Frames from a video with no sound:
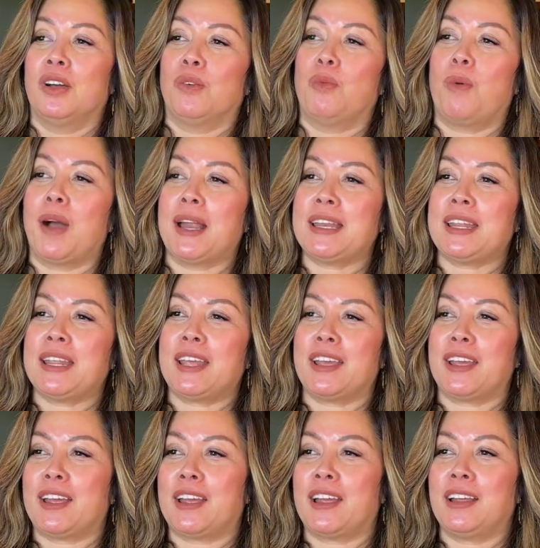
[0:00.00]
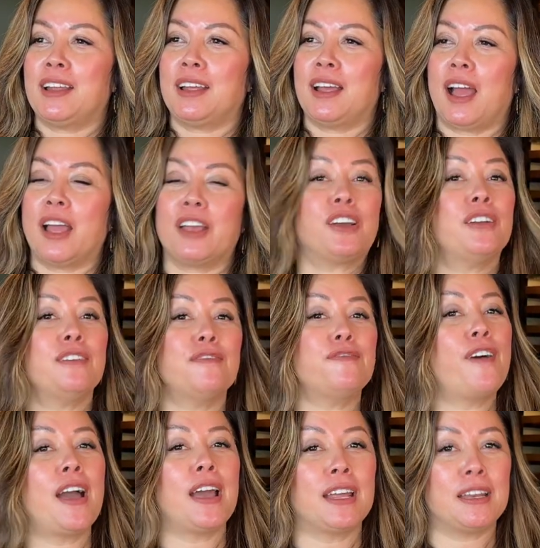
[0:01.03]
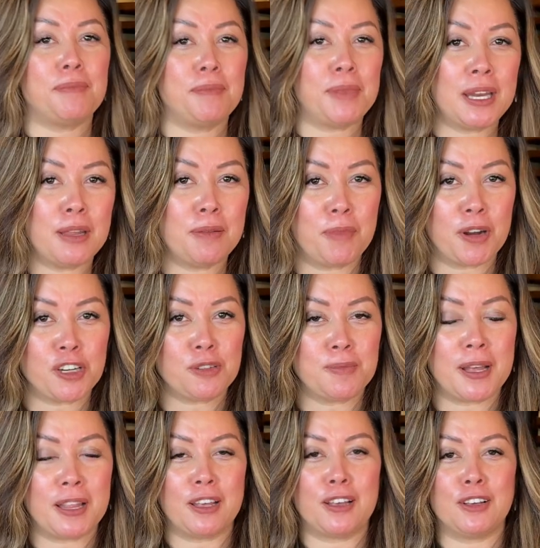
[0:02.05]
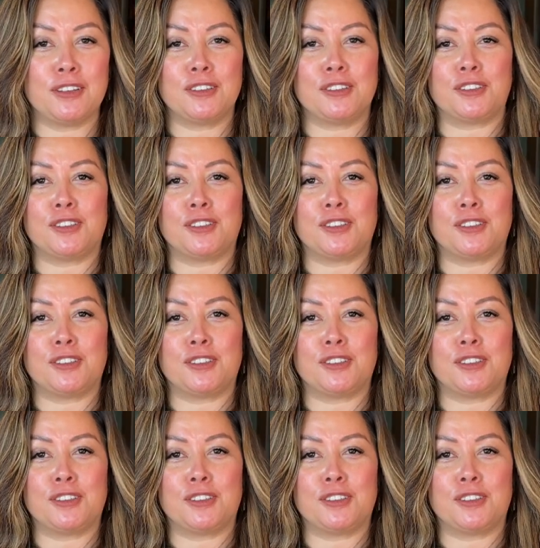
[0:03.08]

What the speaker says: one year I couldn't find mini marshmallows,